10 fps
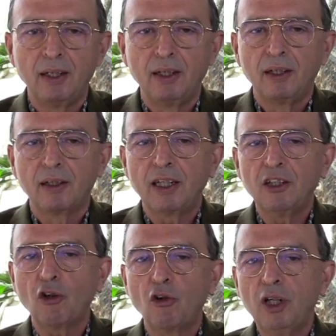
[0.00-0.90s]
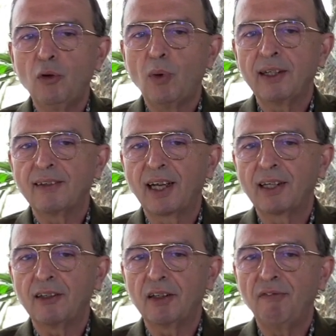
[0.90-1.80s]
There is only one sun
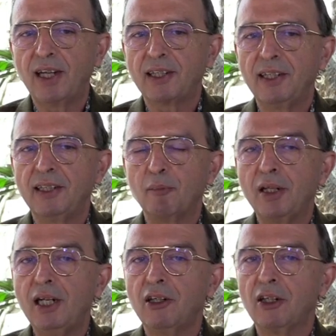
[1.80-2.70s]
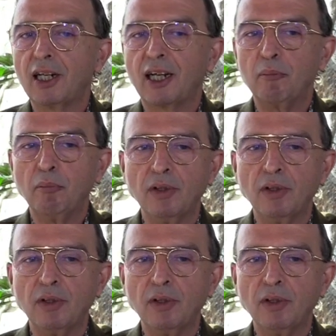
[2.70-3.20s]
reflected a million times.